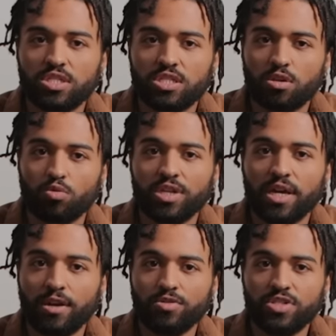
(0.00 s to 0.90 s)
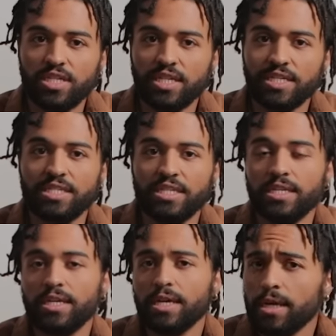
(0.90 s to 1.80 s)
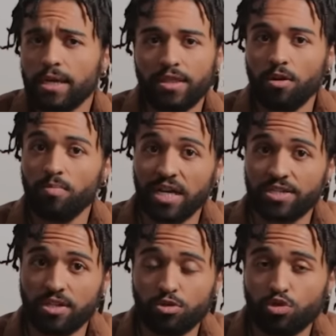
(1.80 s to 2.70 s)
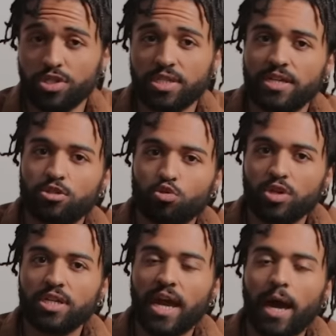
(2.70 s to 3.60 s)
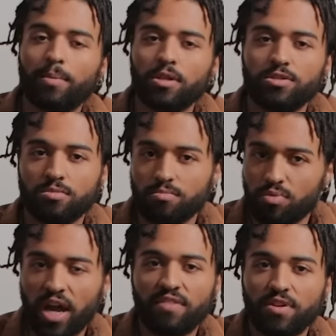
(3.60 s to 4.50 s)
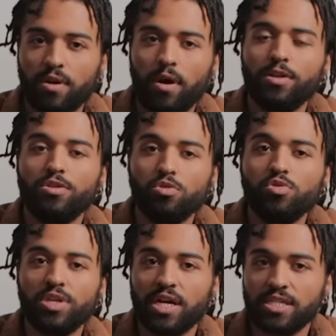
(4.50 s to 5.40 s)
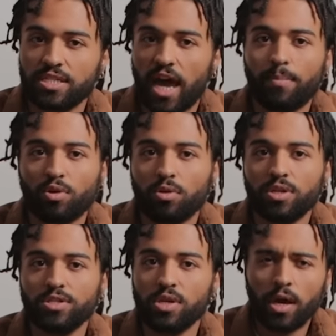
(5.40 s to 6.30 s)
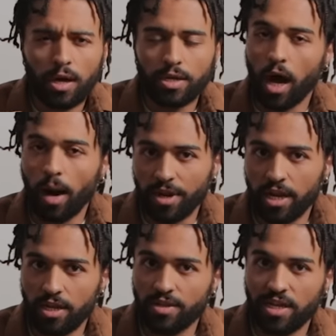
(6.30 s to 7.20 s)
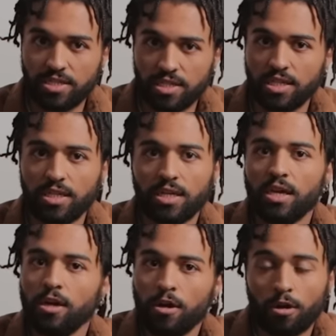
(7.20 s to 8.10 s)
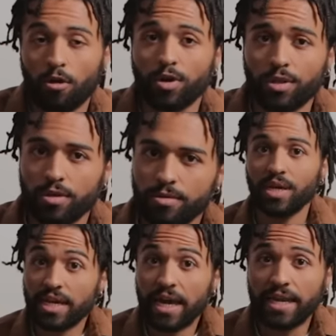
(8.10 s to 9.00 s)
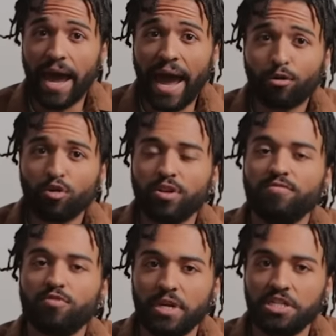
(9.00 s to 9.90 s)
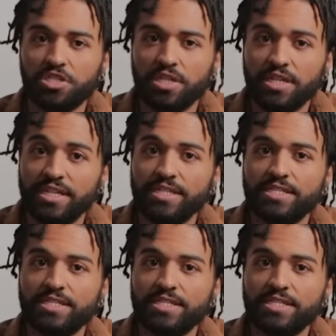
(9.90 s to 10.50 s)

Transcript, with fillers: to green energy is in their best interest, as green capitalism, private ununionized capital, is dominating that scene currently. Again, accurate information is